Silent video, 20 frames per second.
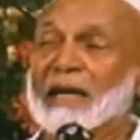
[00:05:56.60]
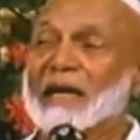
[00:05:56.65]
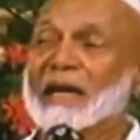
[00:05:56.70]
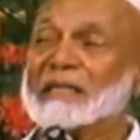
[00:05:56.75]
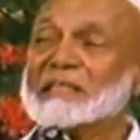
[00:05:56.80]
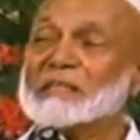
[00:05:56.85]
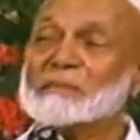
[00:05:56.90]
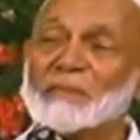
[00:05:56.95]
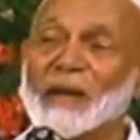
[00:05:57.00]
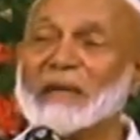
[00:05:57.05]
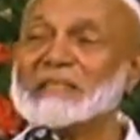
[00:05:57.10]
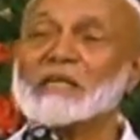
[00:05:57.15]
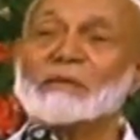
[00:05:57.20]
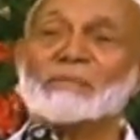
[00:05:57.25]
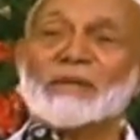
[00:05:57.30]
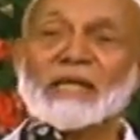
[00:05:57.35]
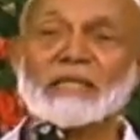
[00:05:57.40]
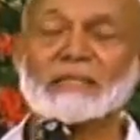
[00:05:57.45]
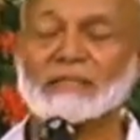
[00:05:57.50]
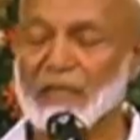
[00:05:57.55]
The
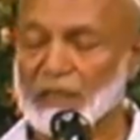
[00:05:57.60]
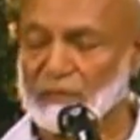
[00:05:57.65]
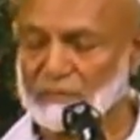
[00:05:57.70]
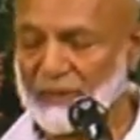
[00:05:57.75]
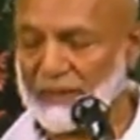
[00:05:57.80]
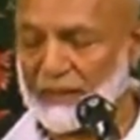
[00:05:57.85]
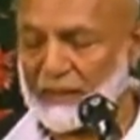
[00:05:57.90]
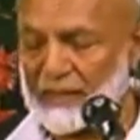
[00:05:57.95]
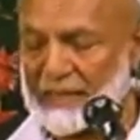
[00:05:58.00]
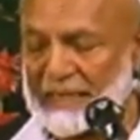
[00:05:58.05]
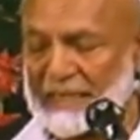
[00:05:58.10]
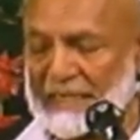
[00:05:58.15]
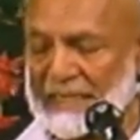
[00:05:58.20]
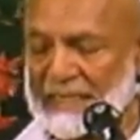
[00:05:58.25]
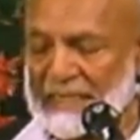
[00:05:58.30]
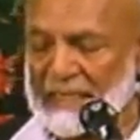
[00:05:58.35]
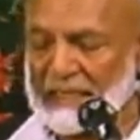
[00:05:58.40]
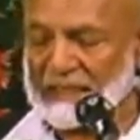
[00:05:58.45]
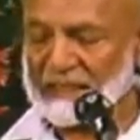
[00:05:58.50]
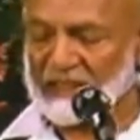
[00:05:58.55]
pastor made a statement.
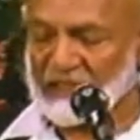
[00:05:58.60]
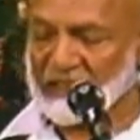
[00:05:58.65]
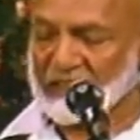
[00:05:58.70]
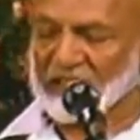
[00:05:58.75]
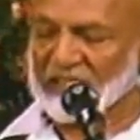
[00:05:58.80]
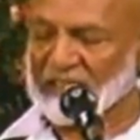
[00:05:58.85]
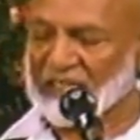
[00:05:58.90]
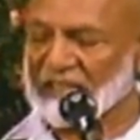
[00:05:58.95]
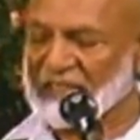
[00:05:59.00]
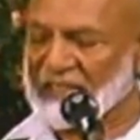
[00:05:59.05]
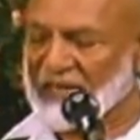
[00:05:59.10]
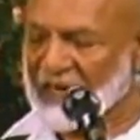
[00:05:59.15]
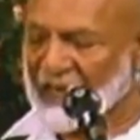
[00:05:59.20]
Jesus